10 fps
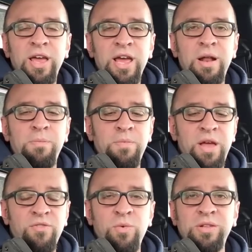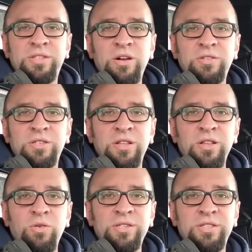and everyone starts
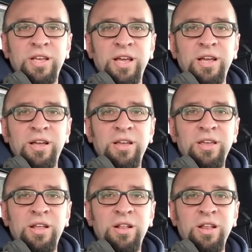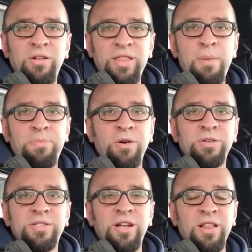noticing, you, you know, that
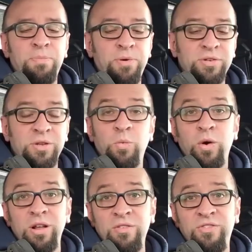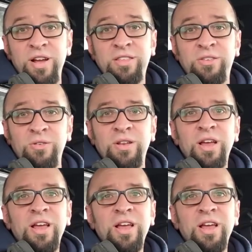person and the person wearing the fat suit